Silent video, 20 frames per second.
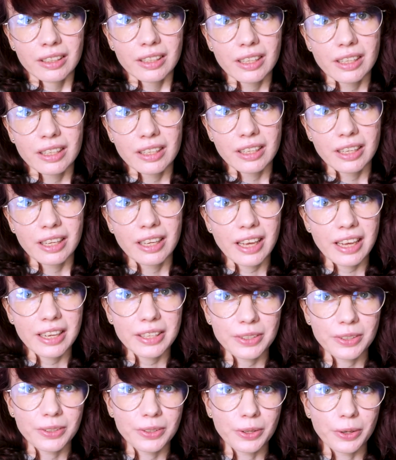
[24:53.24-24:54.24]
I
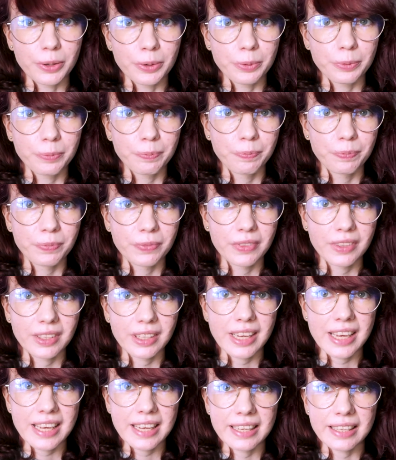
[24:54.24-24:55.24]
I don't know.
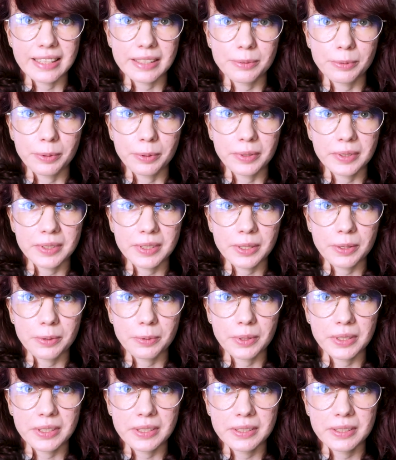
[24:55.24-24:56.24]
I guess we'll see
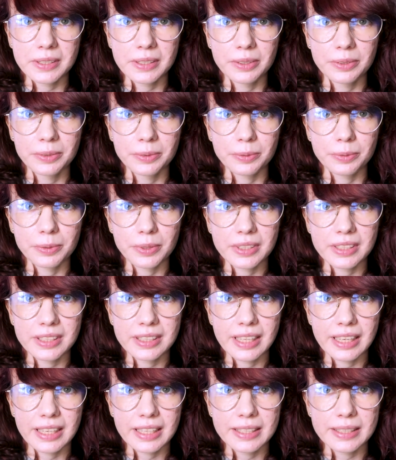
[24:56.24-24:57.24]
what's what's
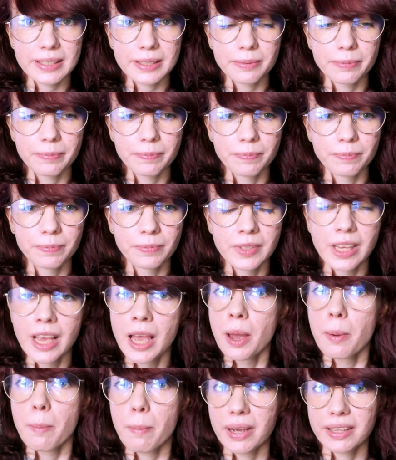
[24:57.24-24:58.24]
next.
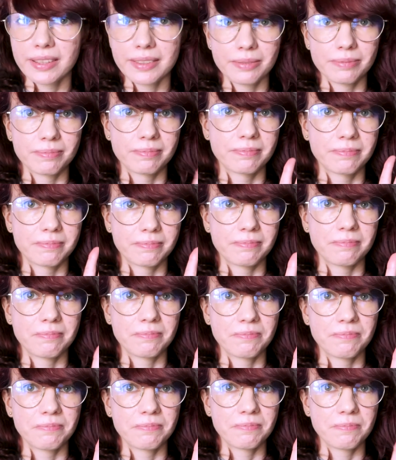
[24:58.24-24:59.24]
But
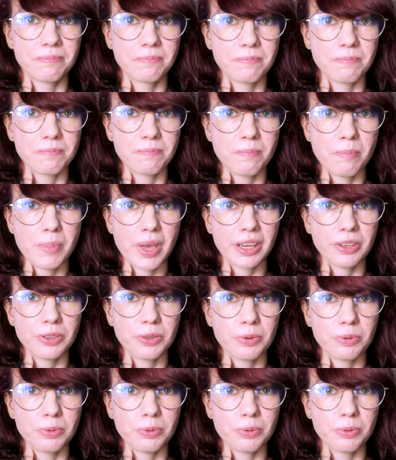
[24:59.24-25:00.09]
back